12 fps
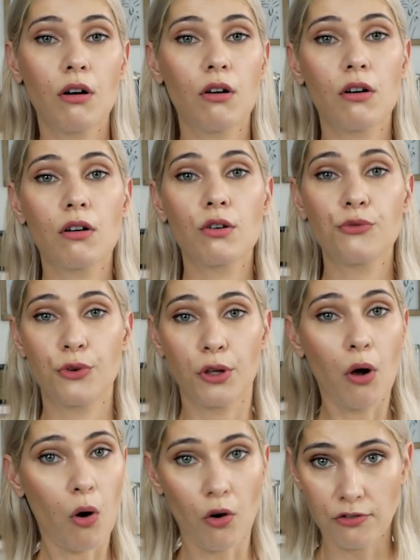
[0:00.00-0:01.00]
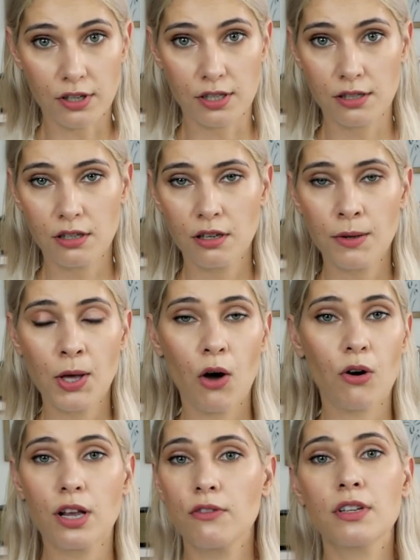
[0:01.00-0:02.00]
or for your office
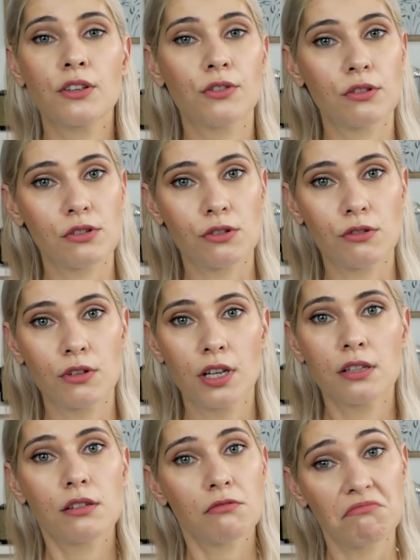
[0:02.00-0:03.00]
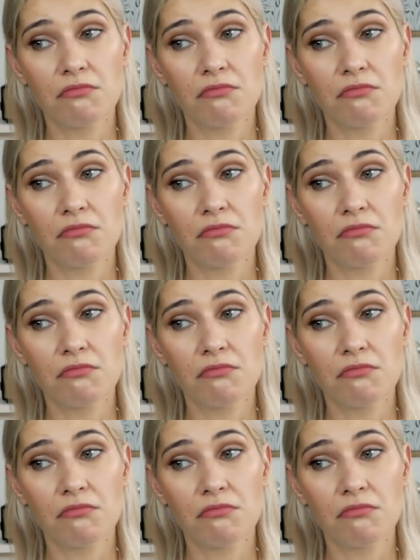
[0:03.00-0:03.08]
or even if you're a student